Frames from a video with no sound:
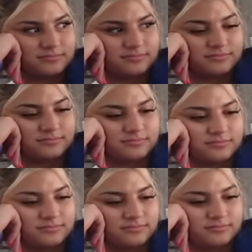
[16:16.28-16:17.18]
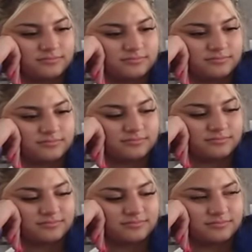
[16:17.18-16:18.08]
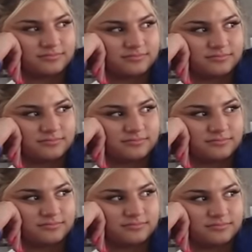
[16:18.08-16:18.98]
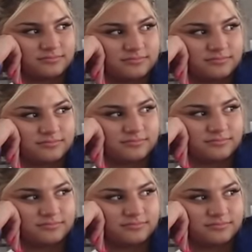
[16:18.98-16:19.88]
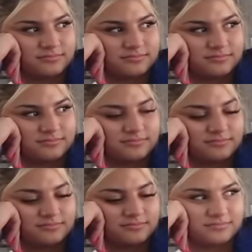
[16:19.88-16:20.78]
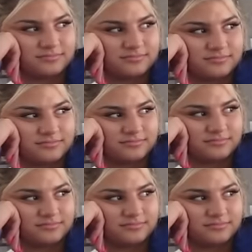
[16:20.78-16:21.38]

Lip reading: This person isn't speaking.